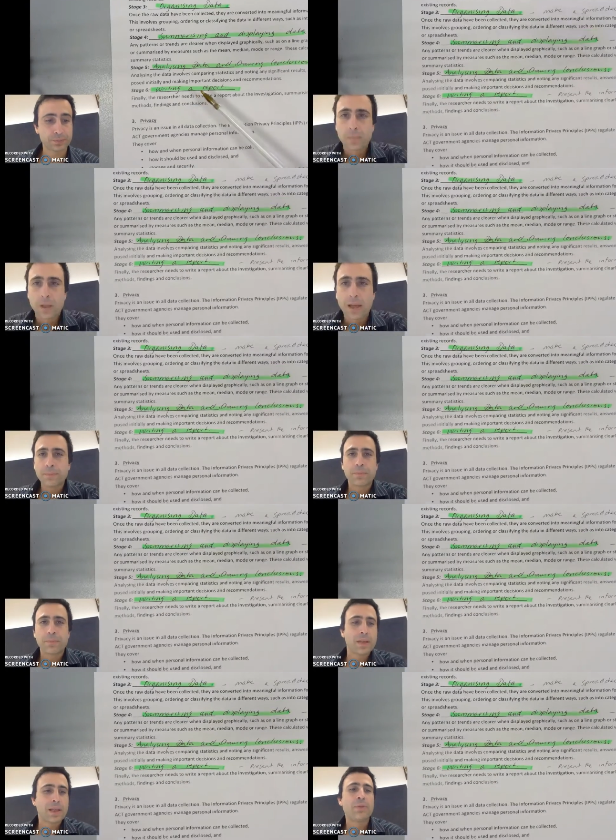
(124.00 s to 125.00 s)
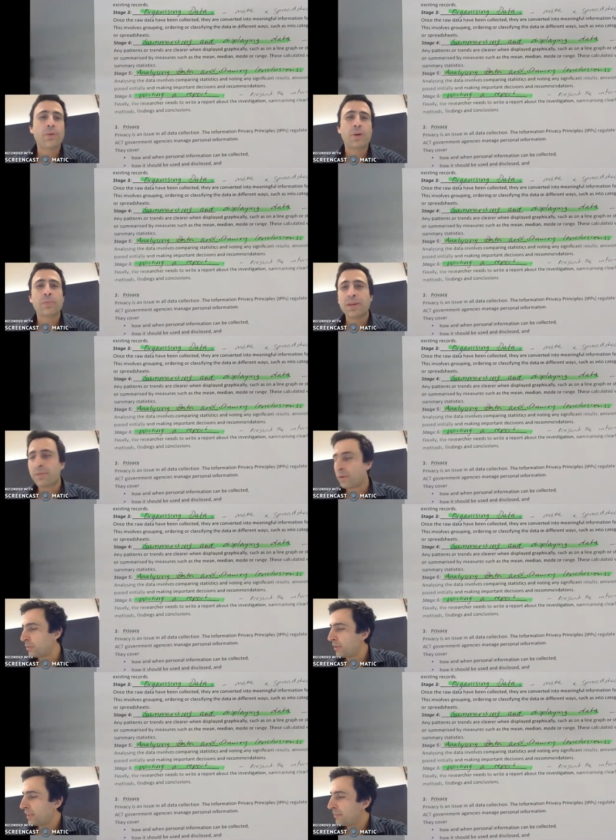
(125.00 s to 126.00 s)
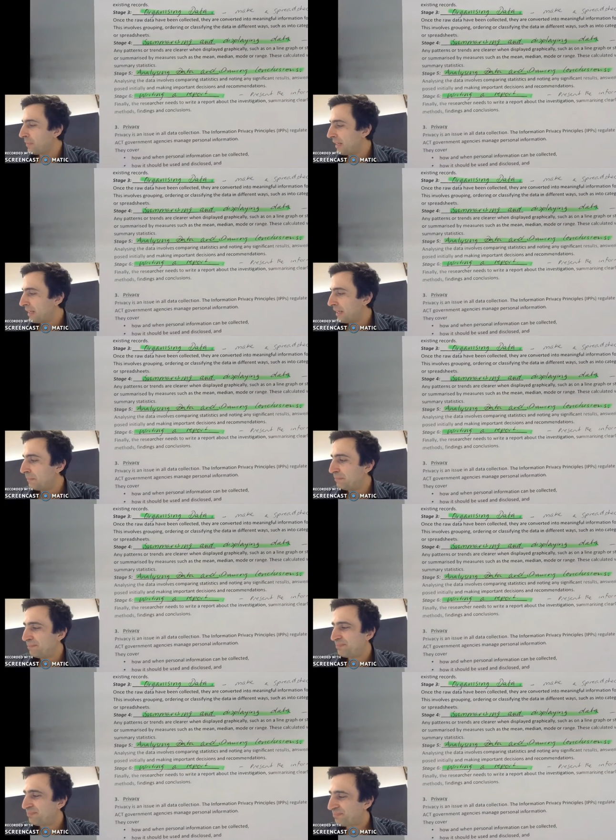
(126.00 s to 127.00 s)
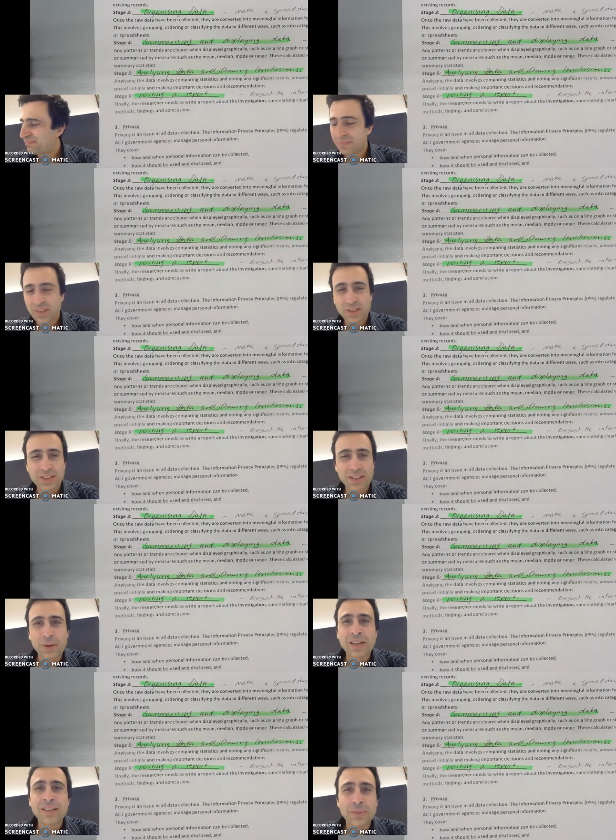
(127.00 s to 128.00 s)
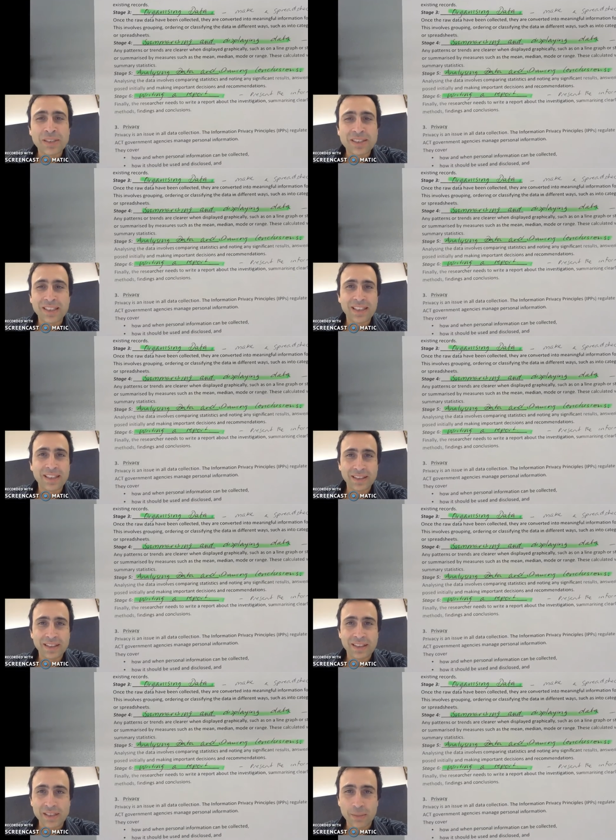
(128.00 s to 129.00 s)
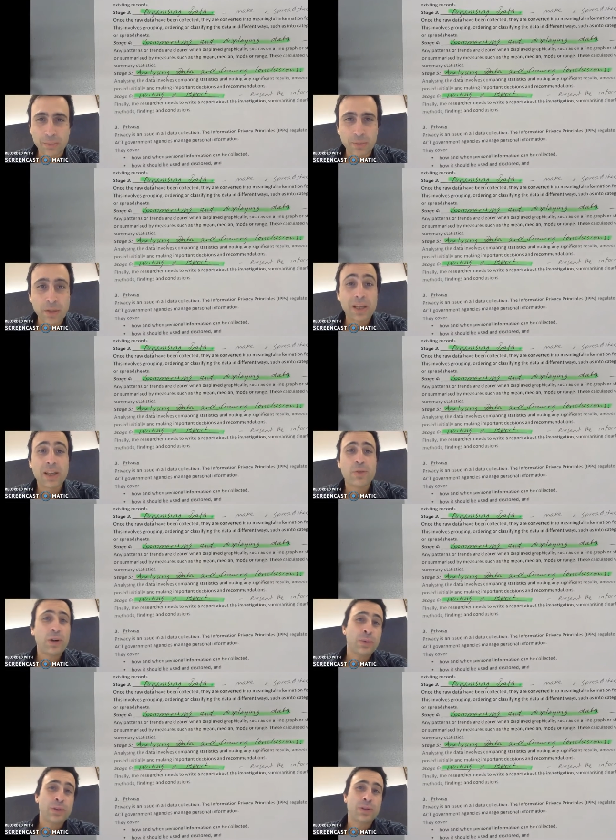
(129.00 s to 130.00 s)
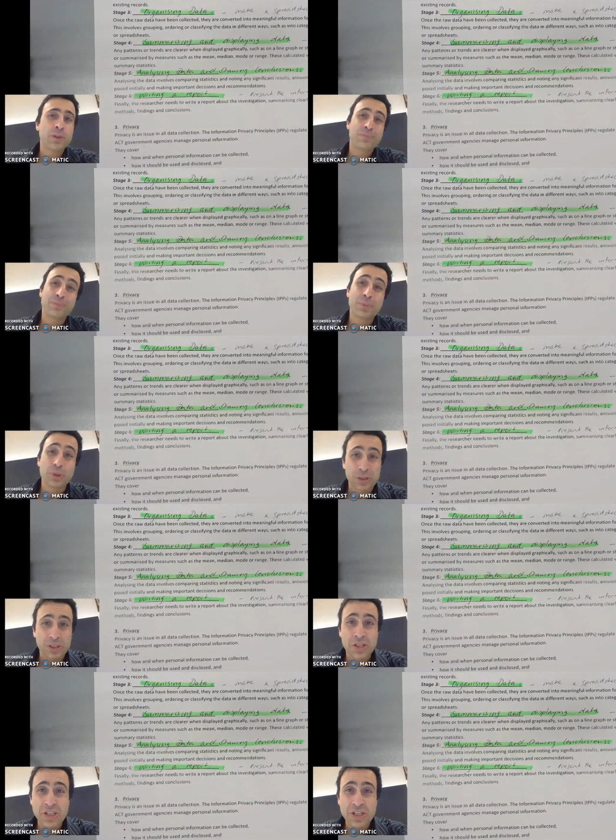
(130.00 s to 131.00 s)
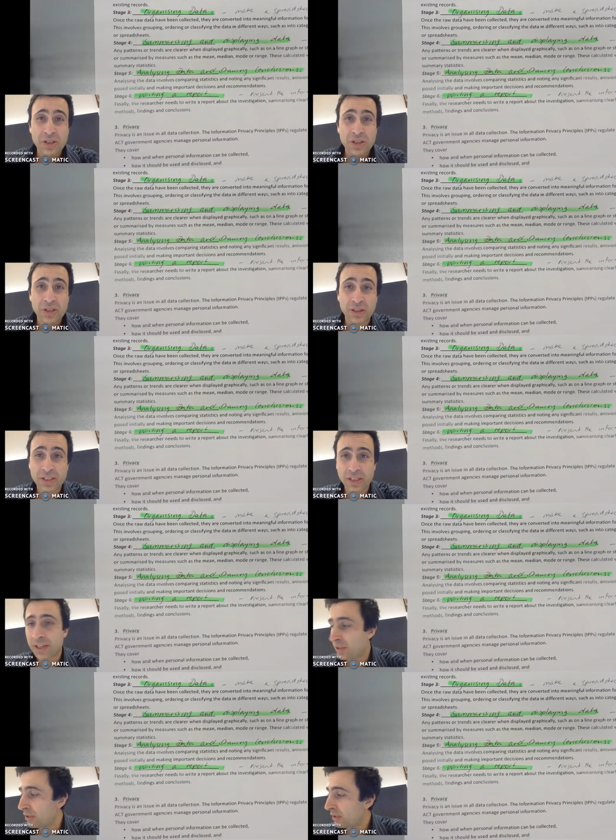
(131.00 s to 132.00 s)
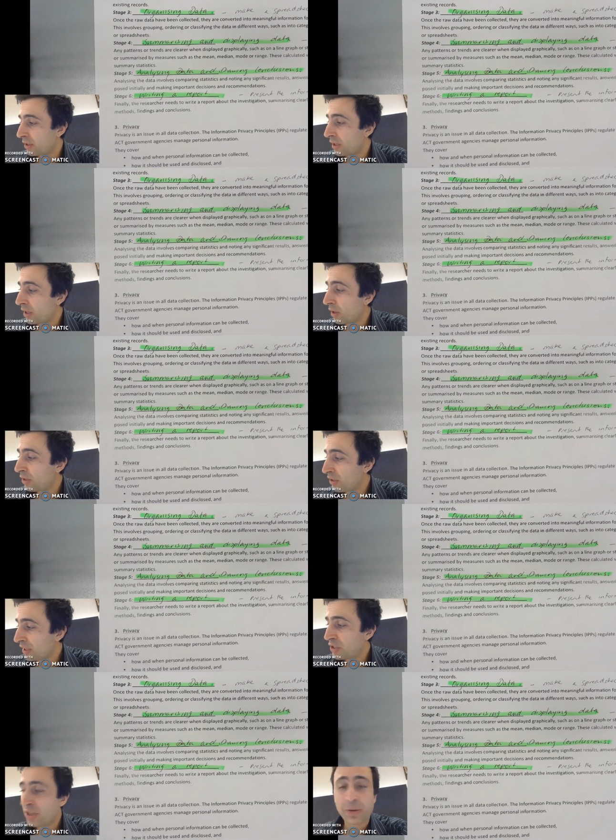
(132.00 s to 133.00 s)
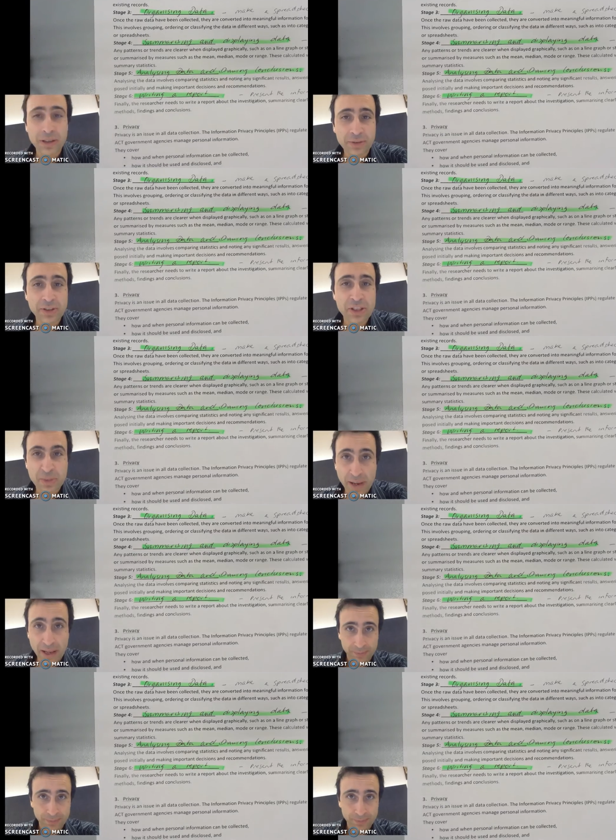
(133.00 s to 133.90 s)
Now, if I could give a really, a glib, a silly example. If I wanted to do a statistical investigation, does Year 11 smell?